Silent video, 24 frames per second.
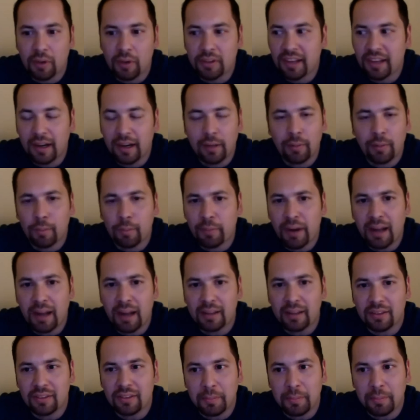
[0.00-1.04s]
a terrible
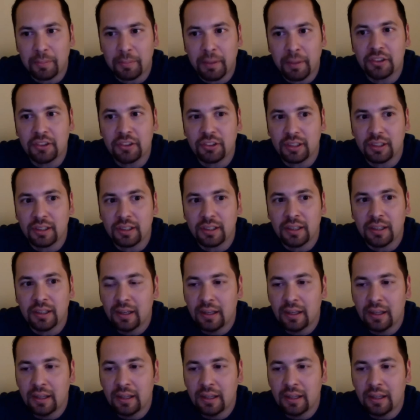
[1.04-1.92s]
practice. They're punishing.